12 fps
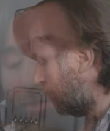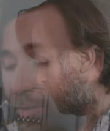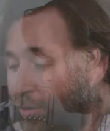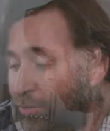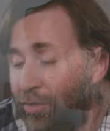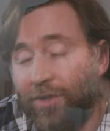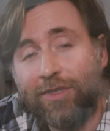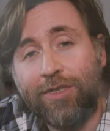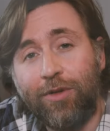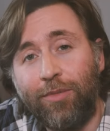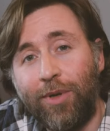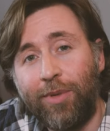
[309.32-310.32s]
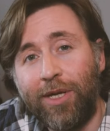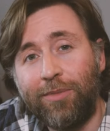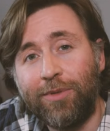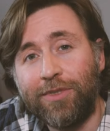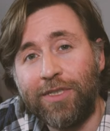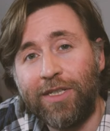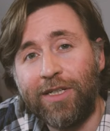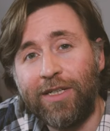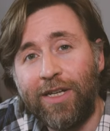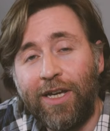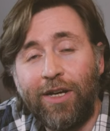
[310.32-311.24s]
and what's printed on my papers here?